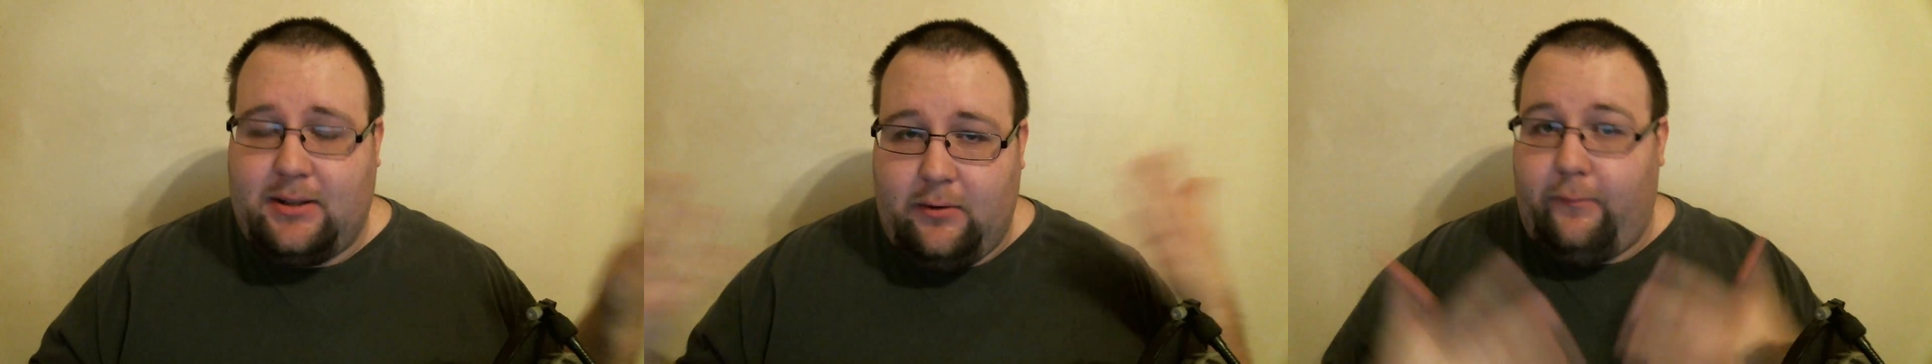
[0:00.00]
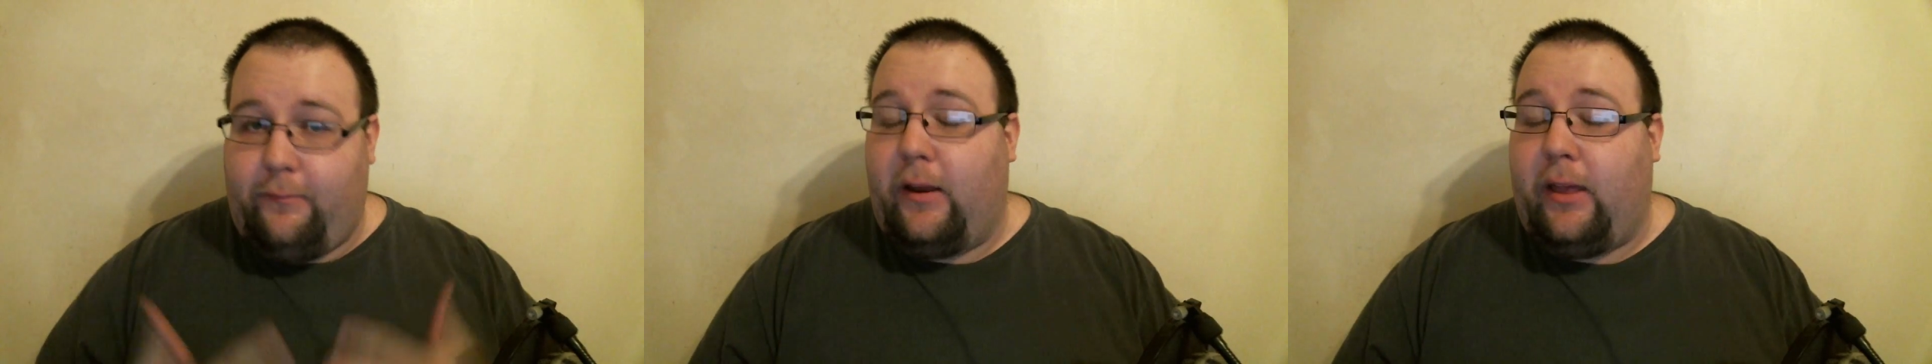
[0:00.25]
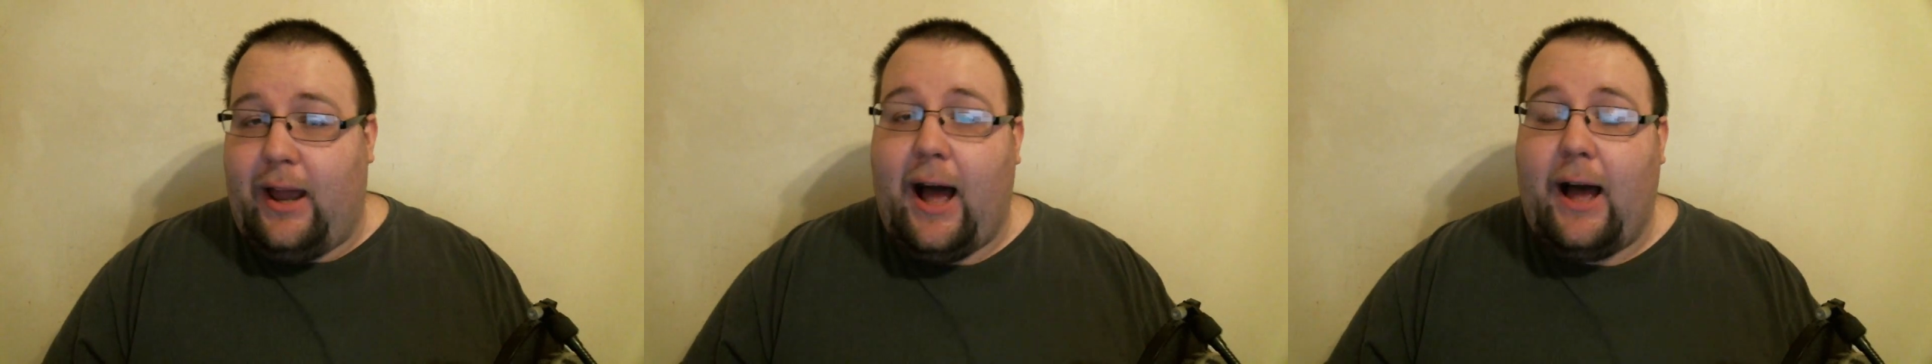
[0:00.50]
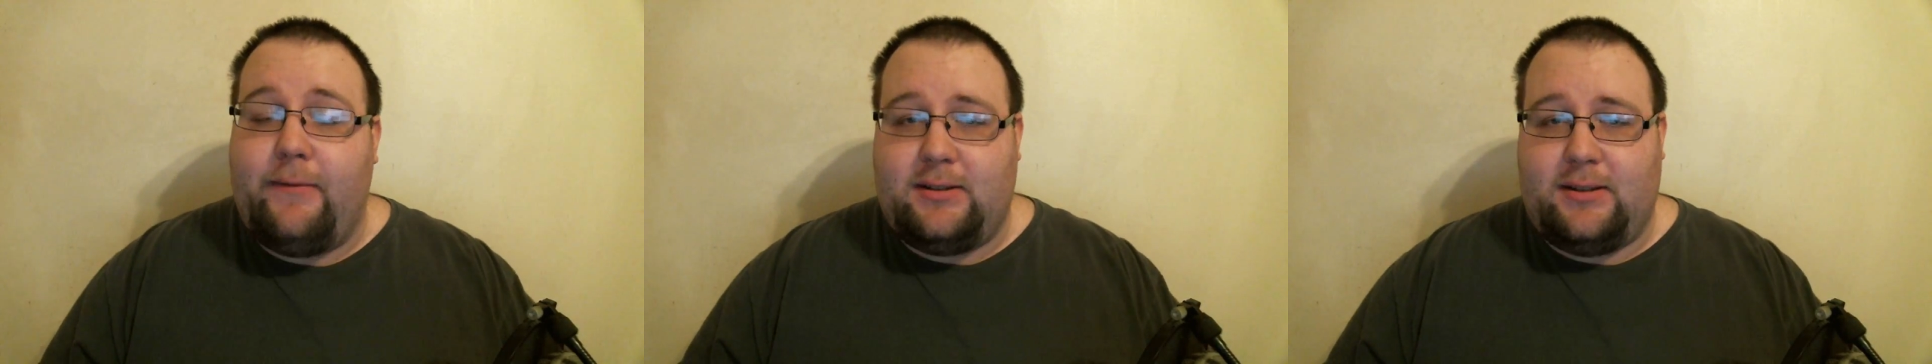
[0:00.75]
They're really
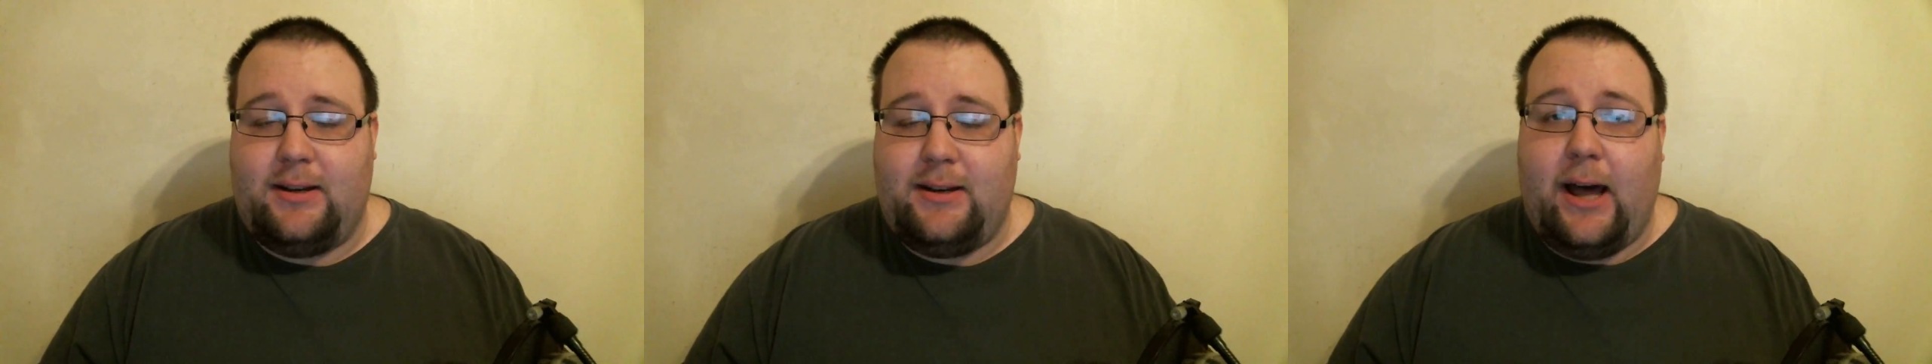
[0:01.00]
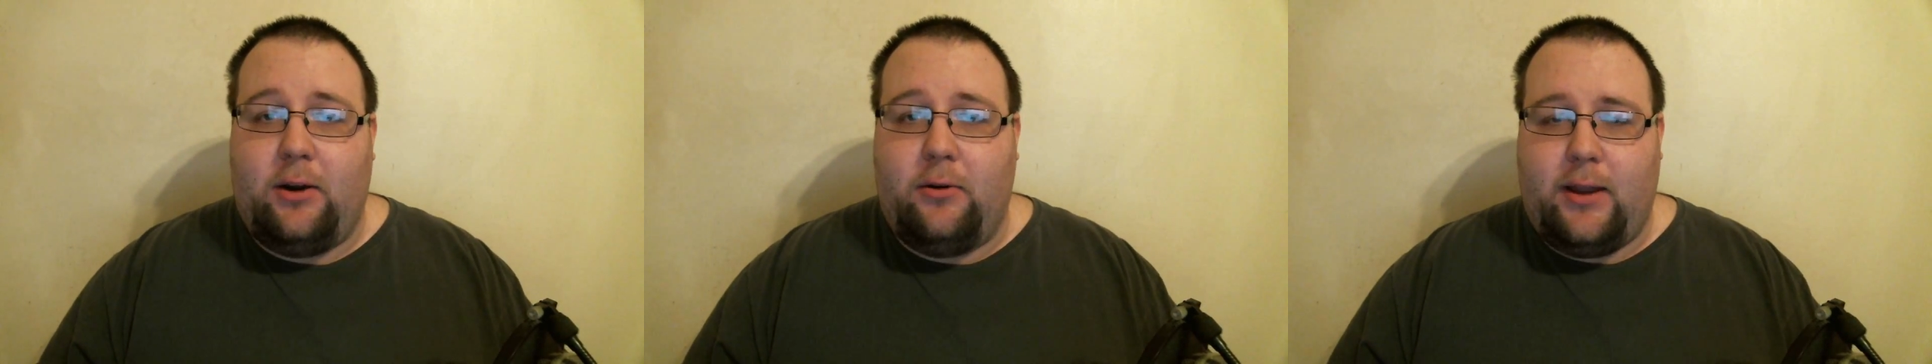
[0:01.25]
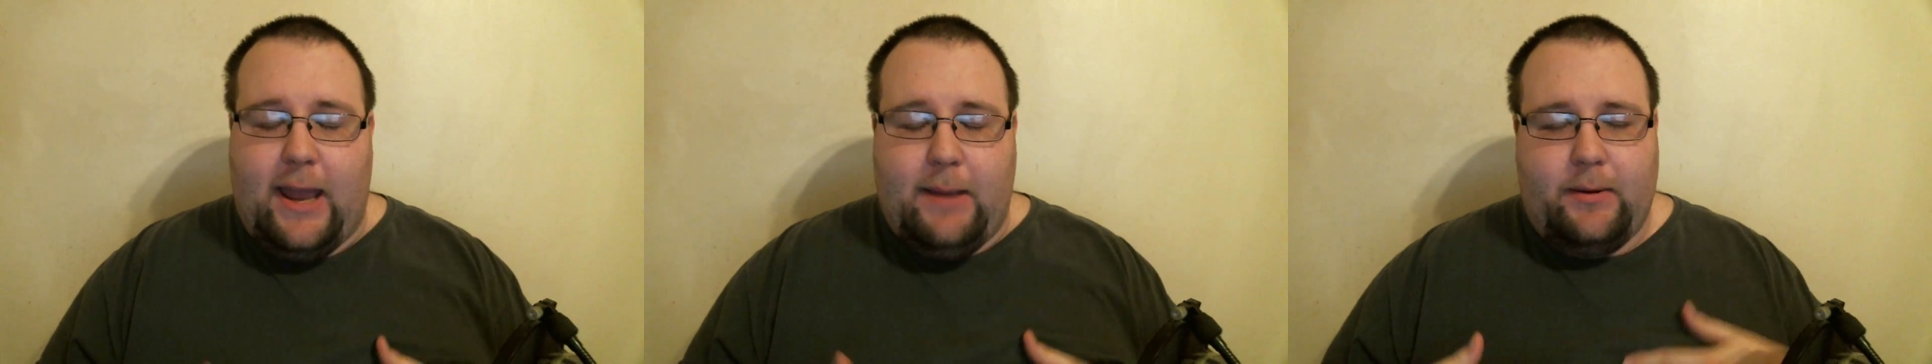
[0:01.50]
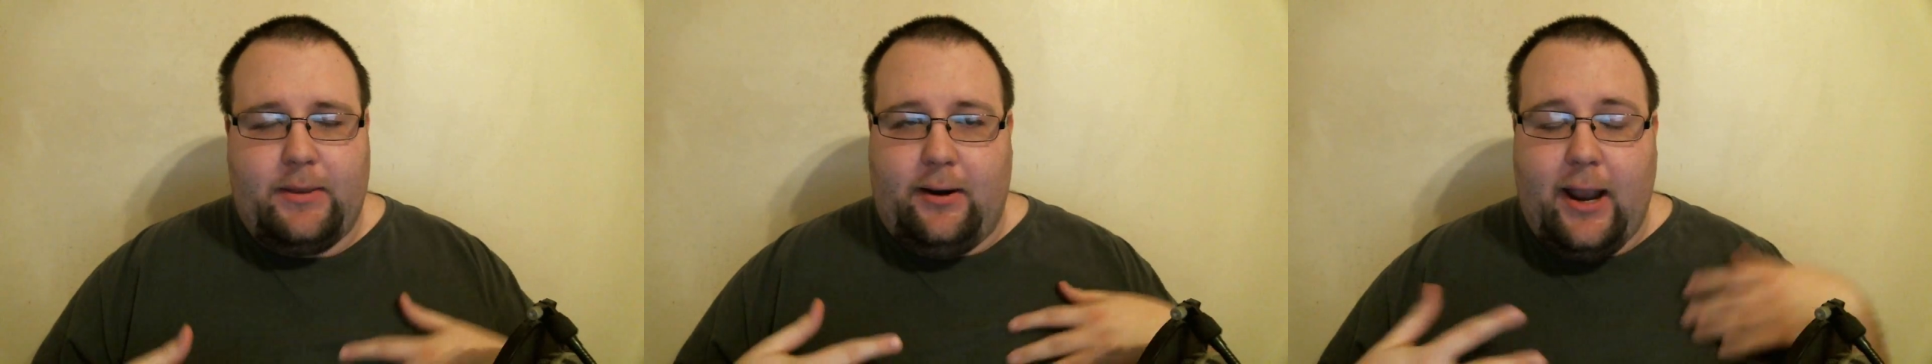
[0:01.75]
obviously not okay,
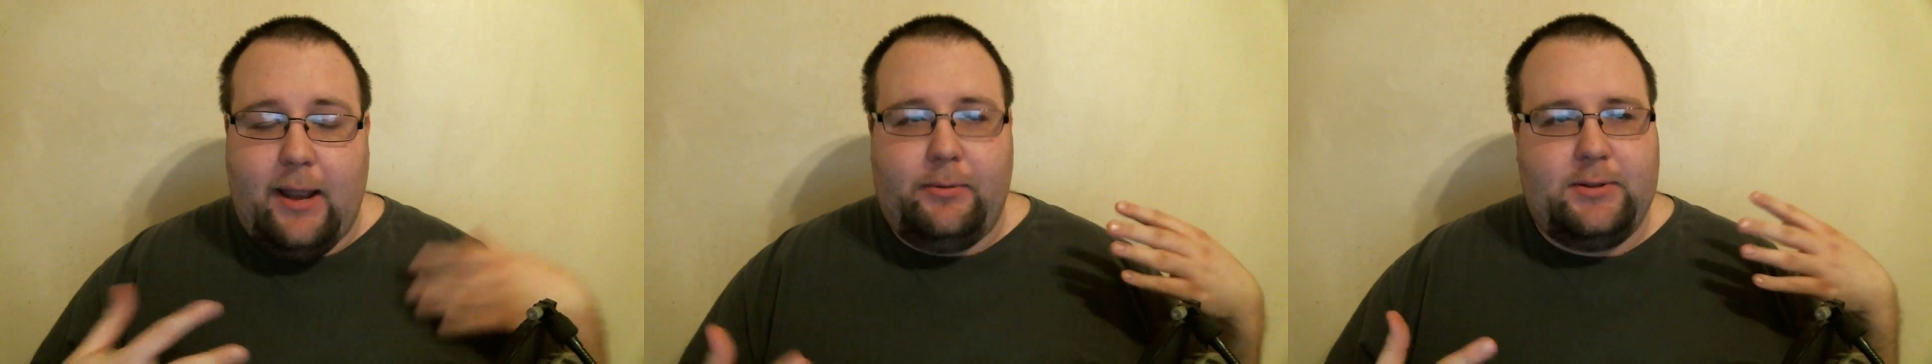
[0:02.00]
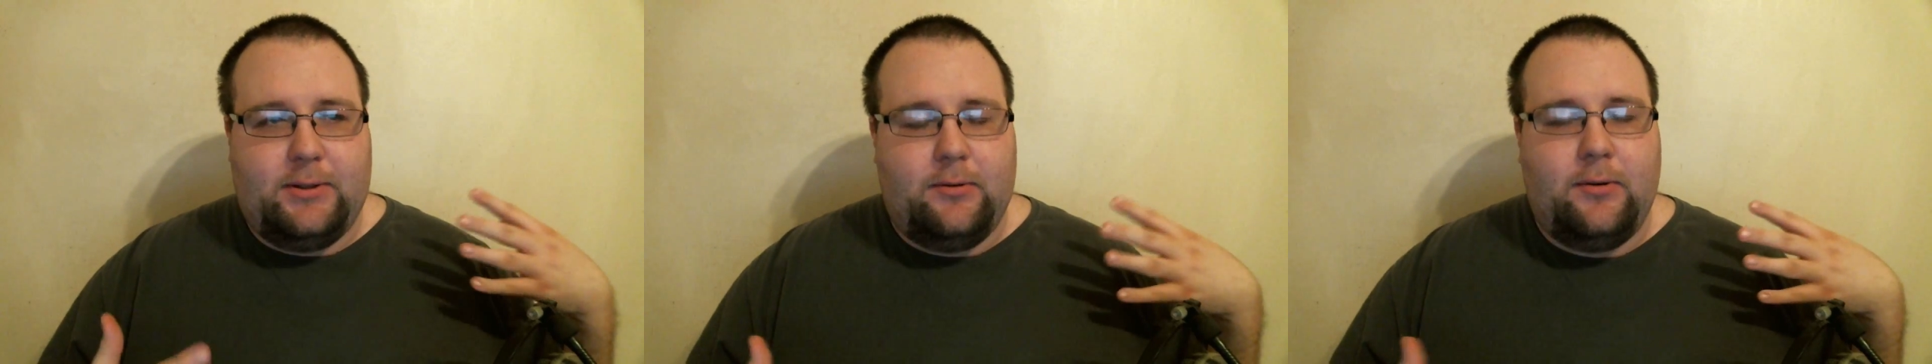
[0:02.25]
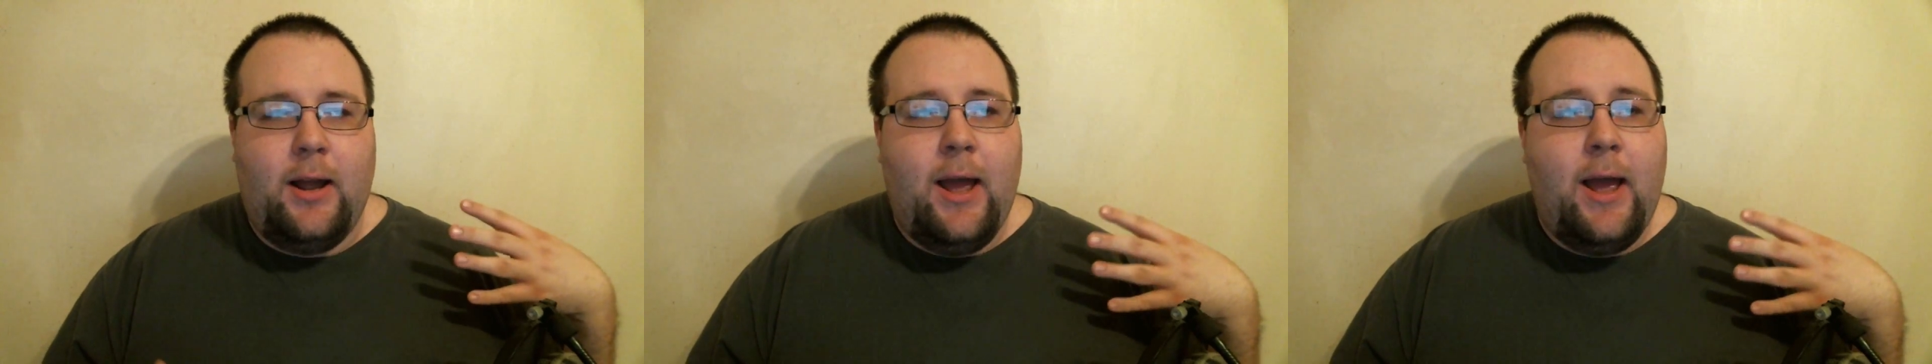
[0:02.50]
but they're able to.